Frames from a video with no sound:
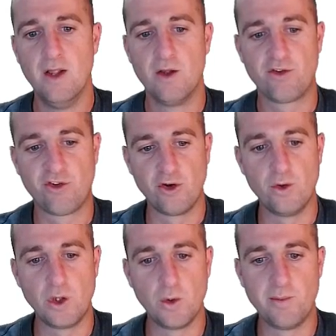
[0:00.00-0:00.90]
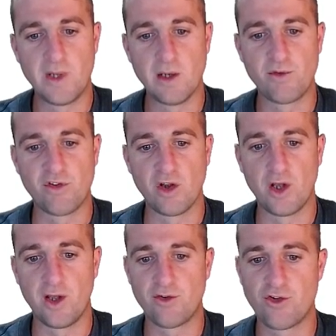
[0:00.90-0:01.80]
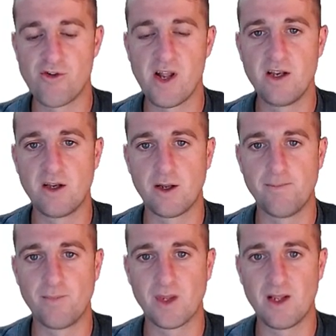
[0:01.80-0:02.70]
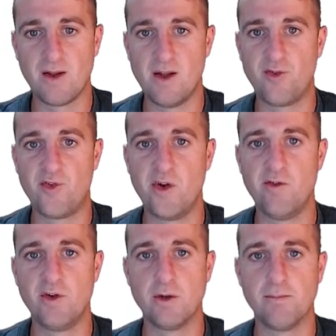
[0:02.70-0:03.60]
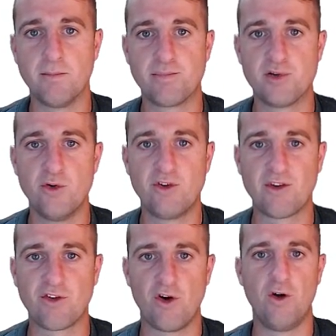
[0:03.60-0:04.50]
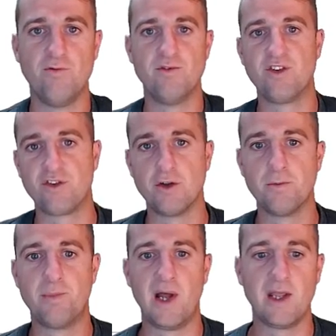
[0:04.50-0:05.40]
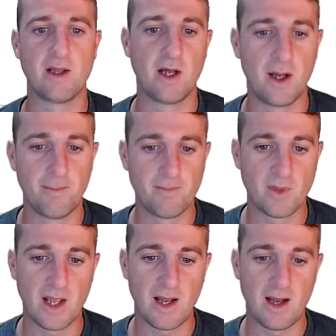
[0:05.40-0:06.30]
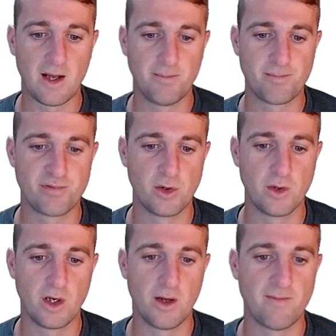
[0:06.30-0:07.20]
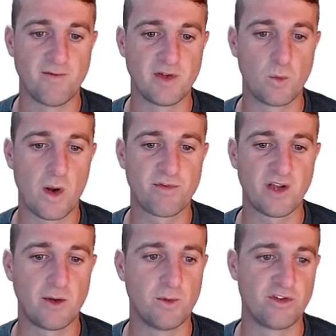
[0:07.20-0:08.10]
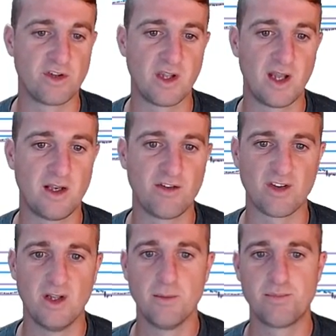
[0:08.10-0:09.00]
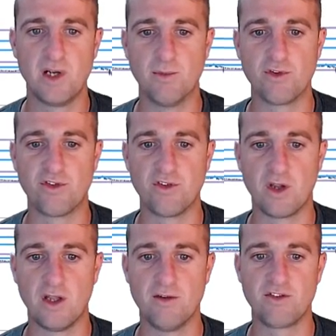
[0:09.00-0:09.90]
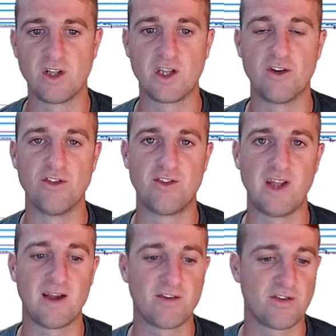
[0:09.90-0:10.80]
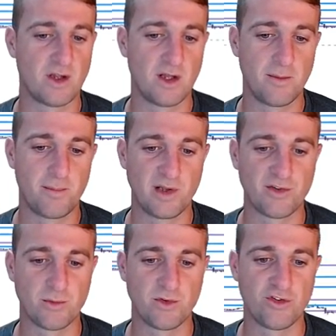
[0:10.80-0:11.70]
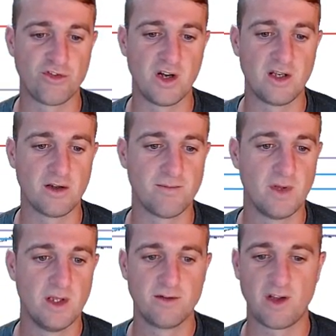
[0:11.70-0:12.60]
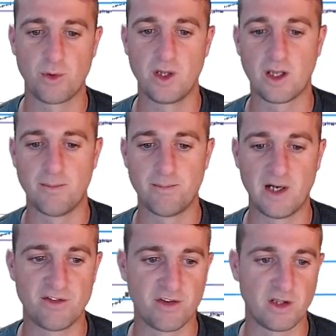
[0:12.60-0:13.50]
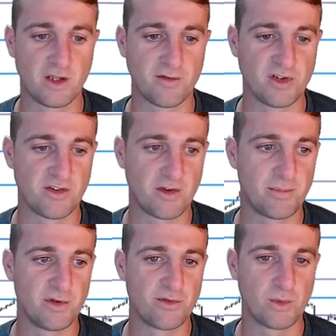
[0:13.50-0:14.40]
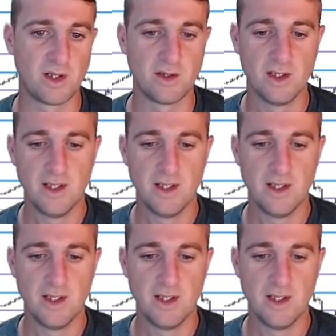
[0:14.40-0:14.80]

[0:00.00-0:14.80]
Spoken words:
soon you will be able to trade Ethereum projects on the ZilPay on the website, which again is pretty much Zilliqa's DEX, a place for them to trade. That's where you can buy Zilliqa, for example, as well.